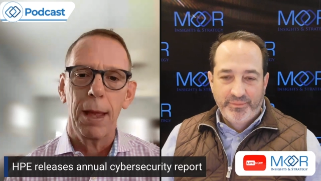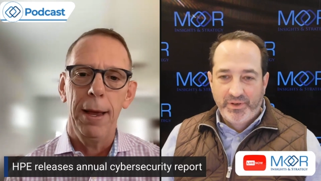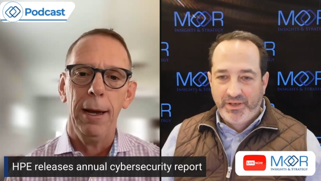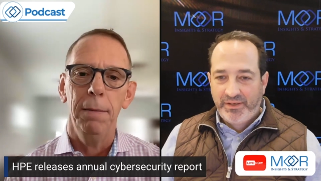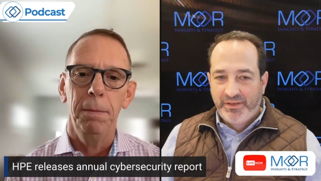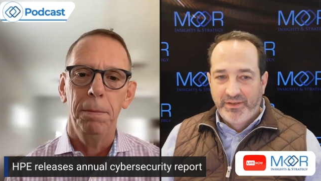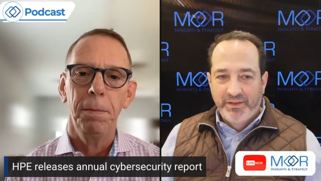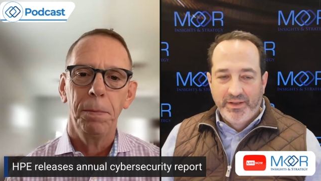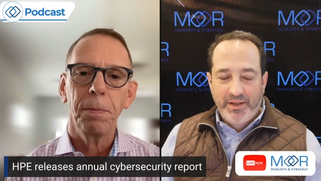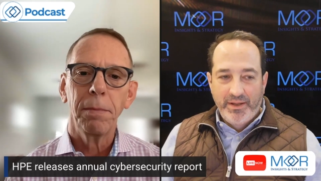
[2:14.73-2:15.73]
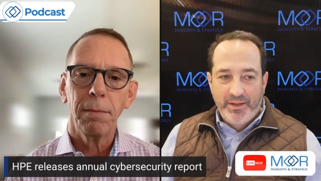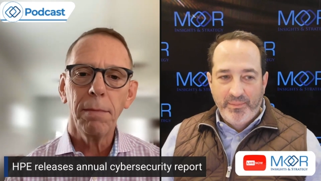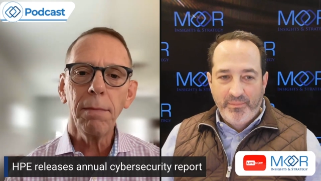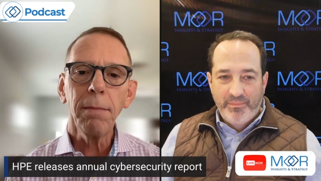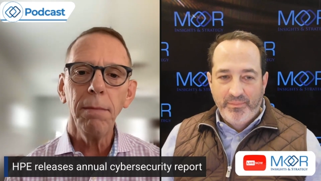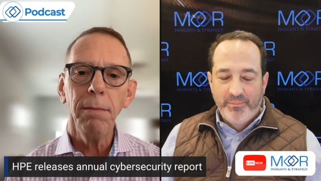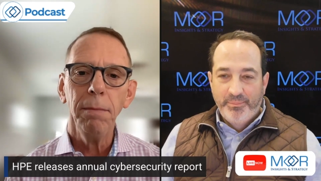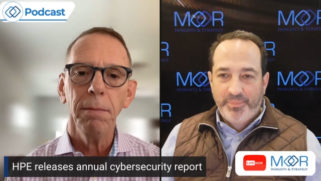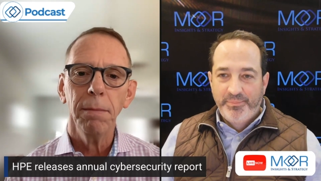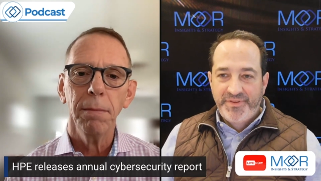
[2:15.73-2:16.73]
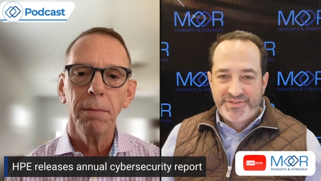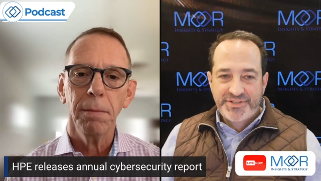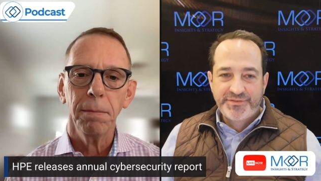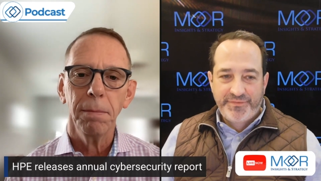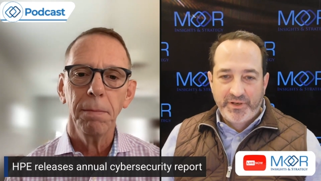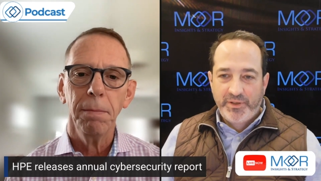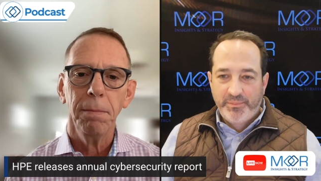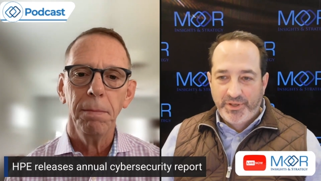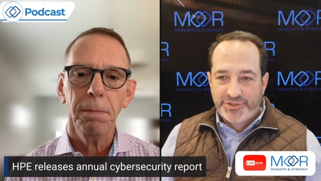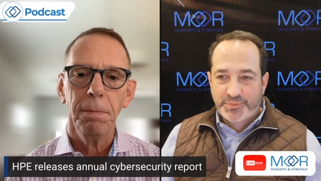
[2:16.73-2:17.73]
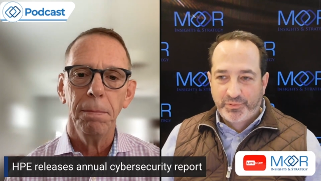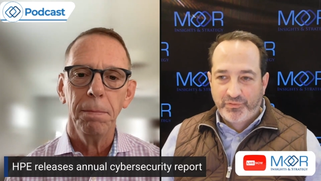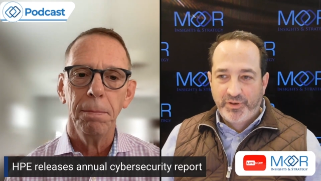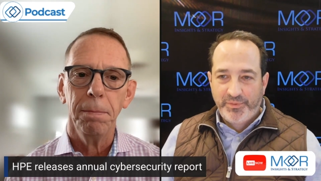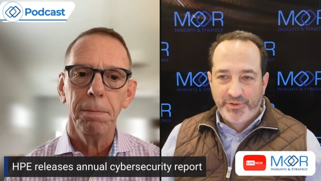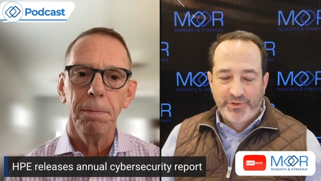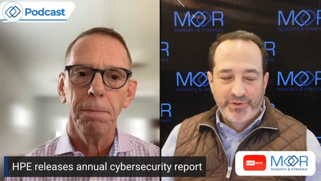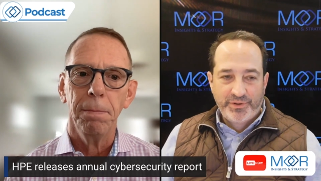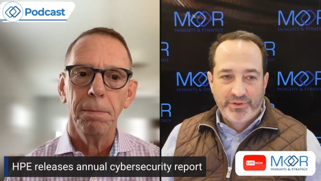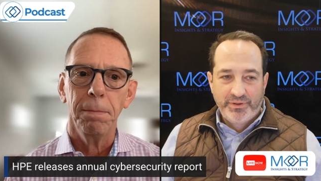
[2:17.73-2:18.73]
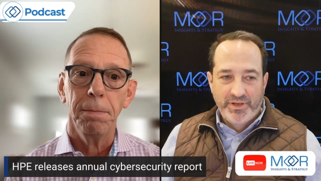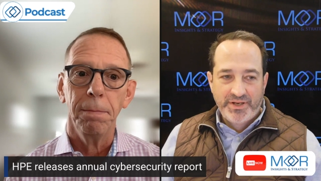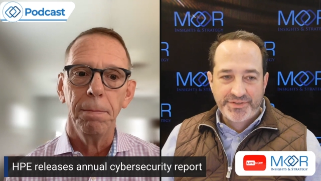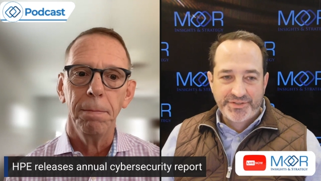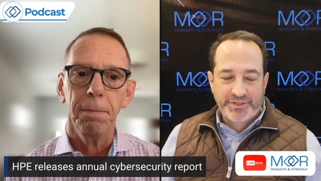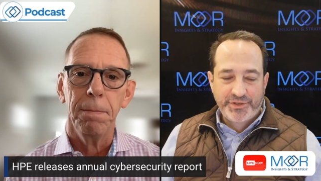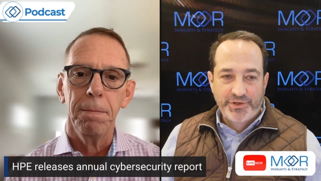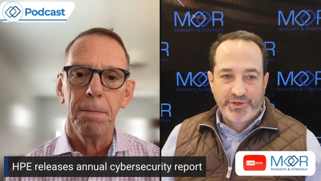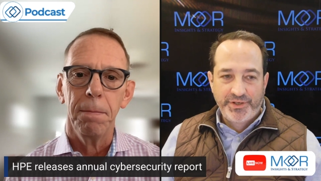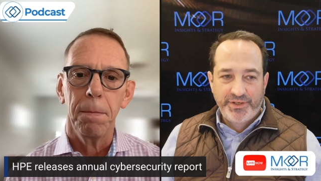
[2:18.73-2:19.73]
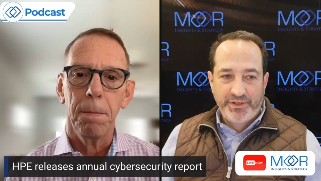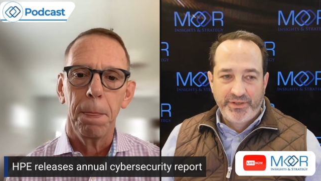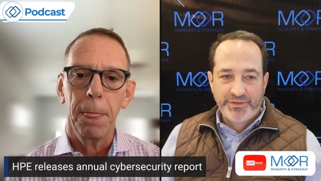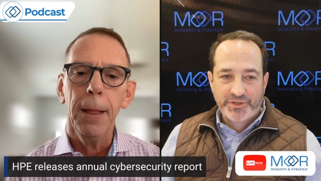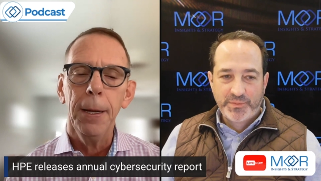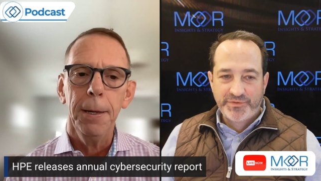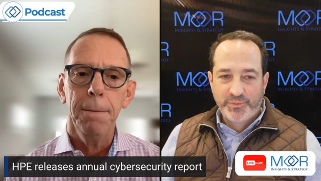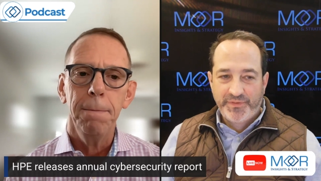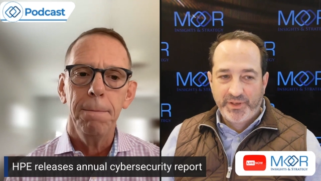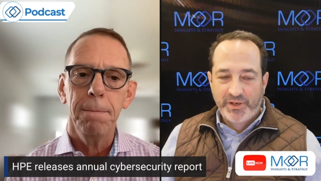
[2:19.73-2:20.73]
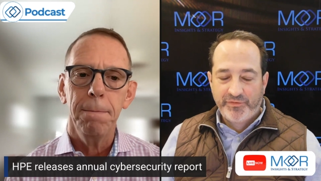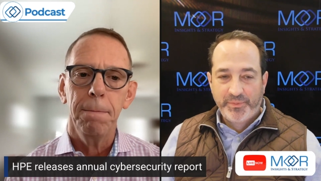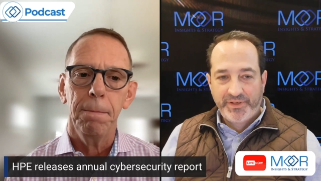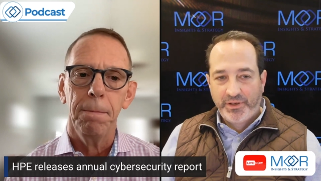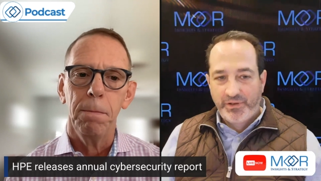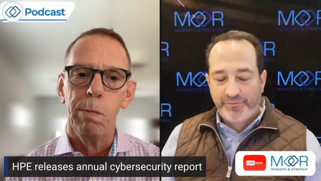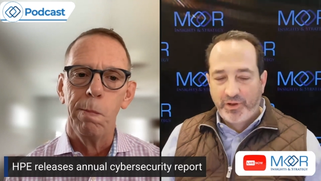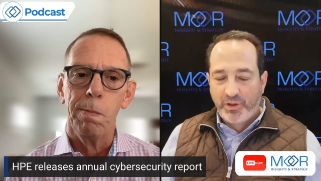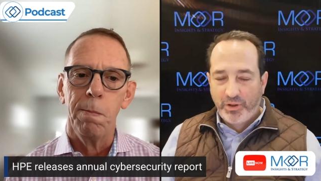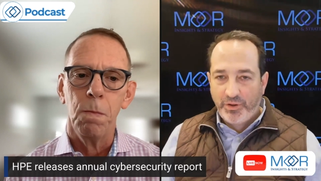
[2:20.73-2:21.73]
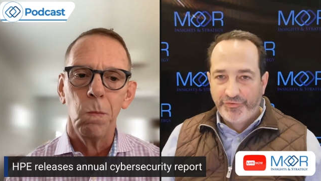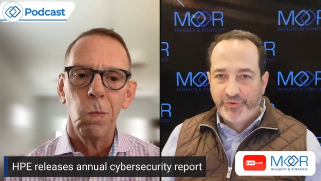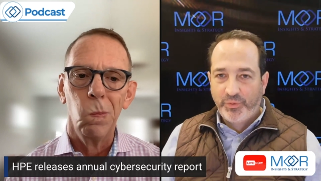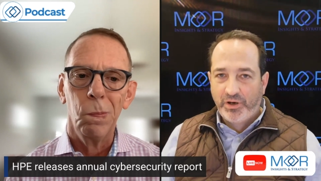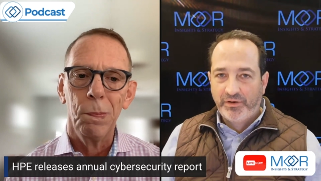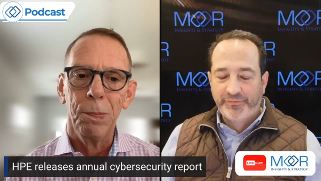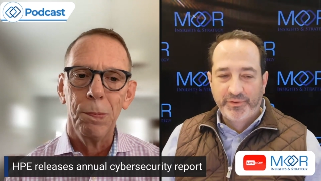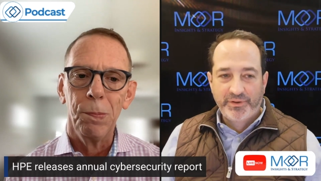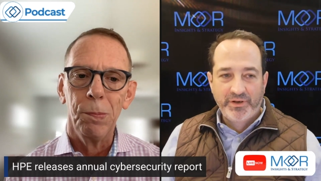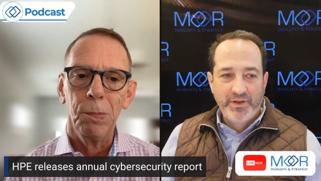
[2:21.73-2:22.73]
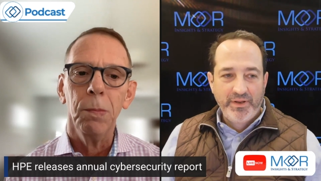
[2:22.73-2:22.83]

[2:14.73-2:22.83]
Speaker 1: right? um, this is very much perimeter uh, security in terms of what they offer, but they all, all also offer,